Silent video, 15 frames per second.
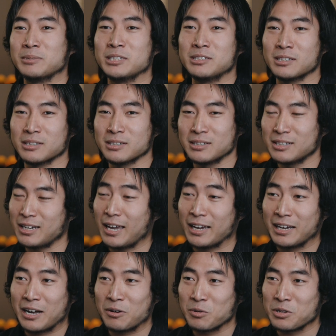me to
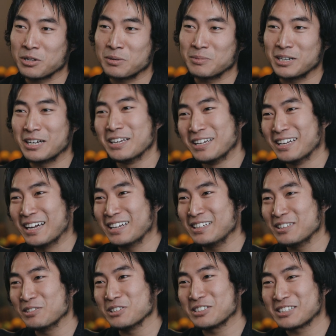hang out with him. And I
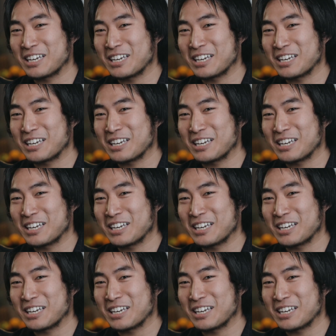knew this